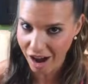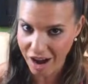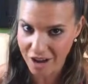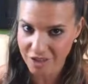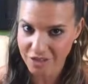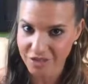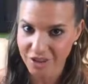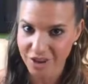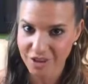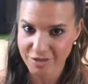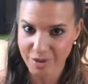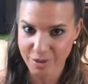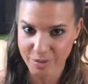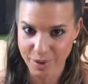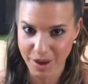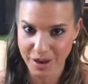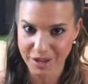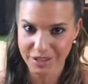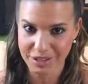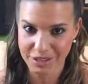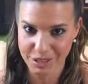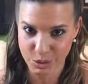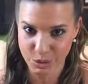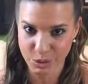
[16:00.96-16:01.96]
off of my
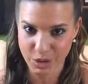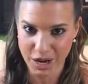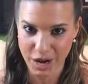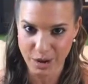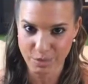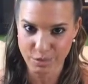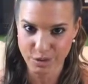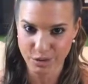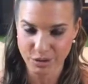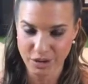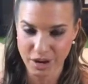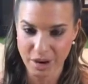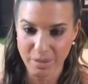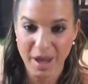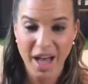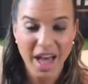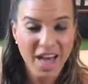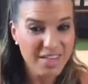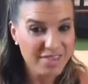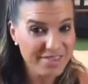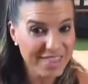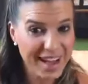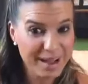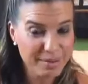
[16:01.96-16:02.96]
pregnancy workout program.
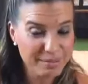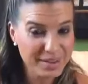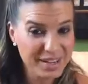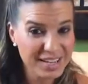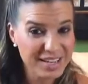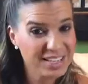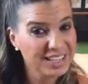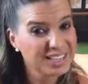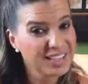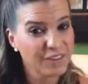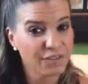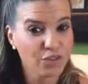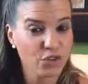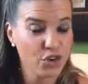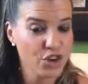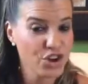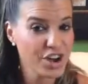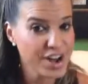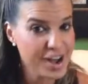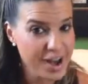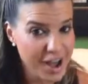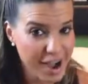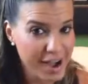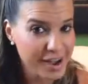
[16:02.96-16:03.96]
That means that for
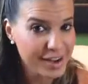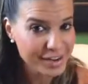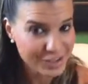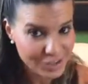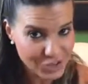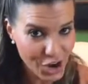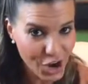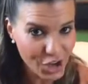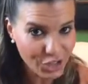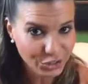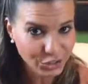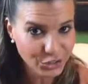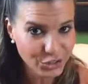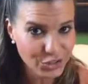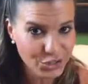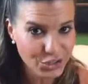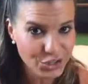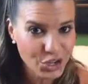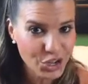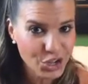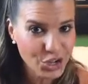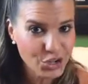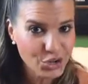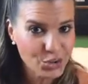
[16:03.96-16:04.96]
$9,
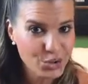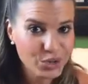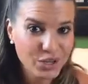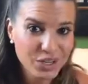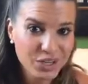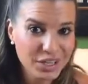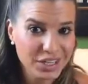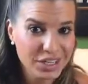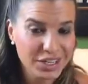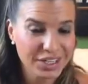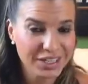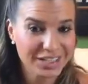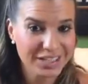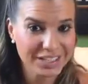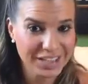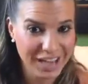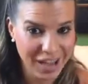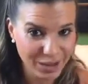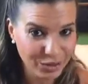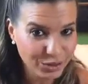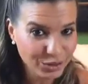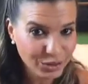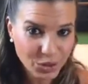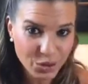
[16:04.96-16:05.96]
you can
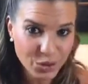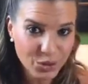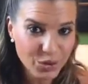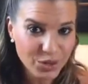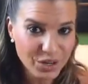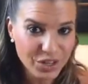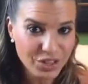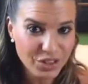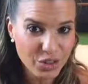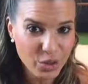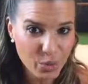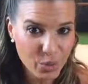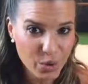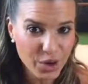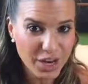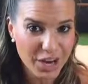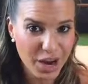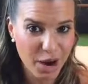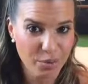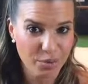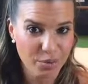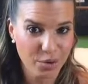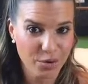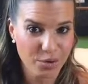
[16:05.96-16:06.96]
download the
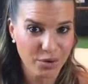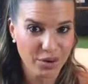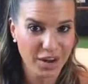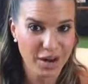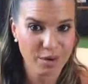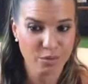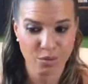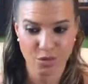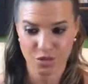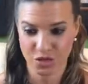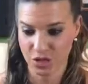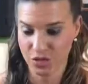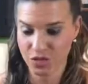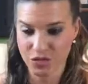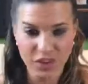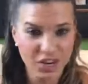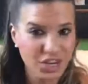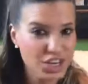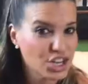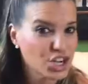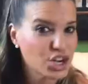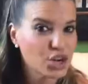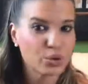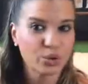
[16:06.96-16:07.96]
workout program with the
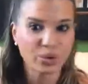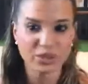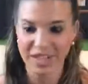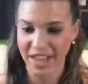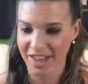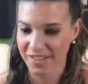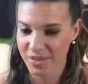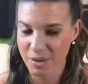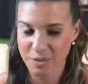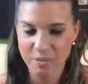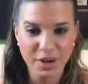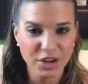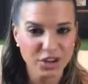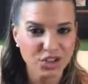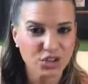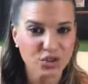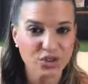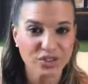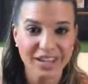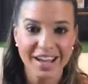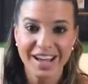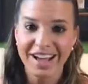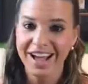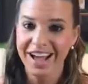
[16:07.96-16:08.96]
videos and the
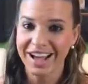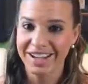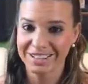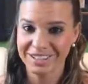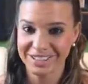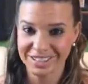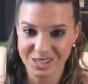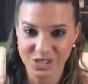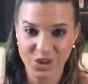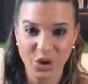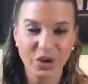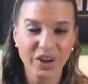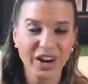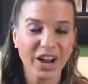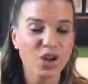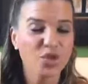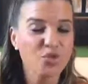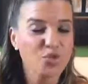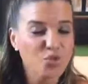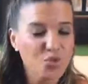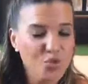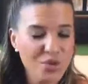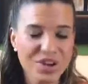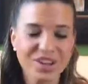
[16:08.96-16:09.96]
pictures and start a
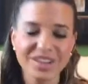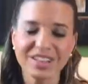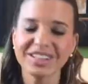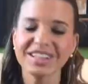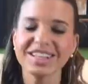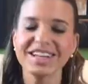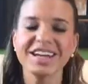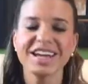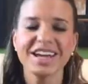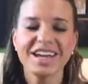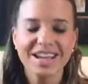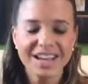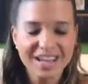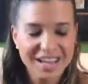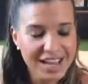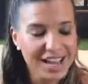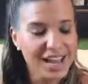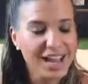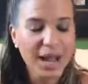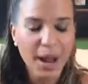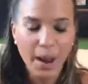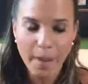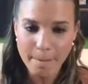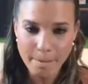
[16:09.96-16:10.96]
really
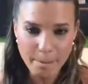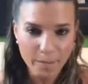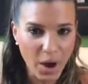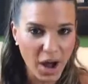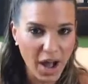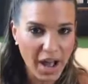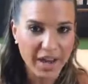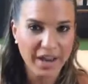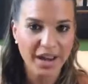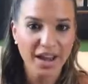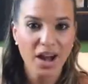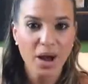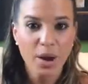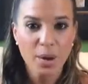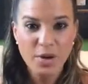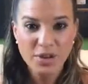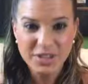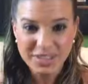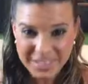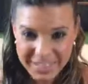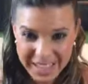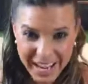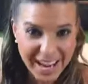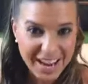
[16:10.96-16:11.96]
kick butt,
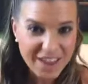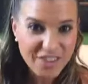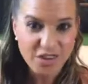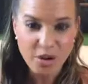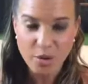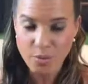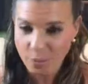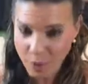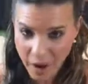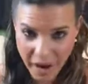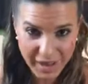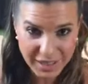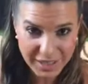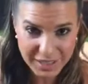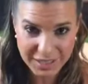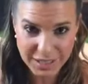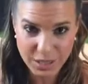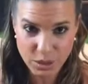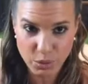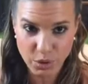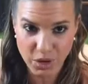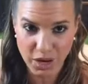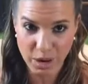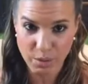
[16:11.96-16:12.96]
safe
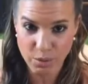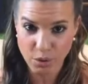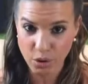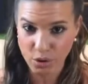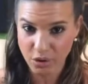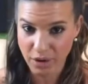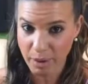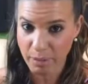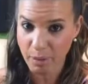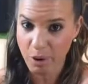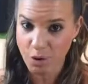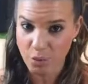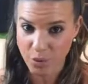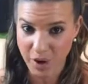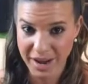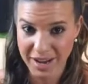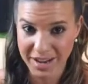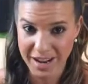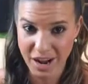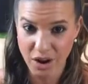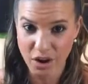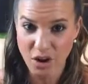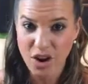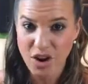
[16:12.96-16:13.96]
pregnancy workout program right
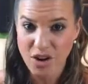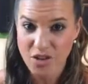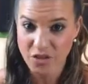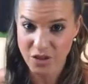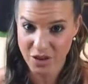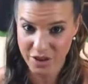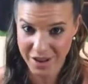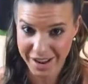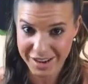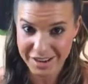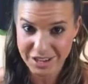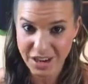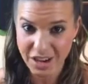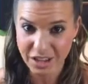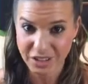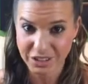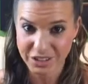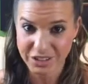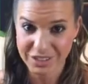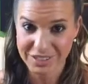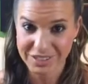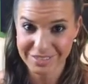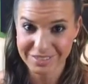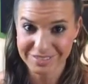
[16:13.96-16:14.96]
now for
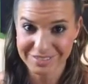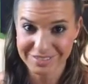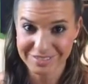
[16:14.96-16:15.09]
$9.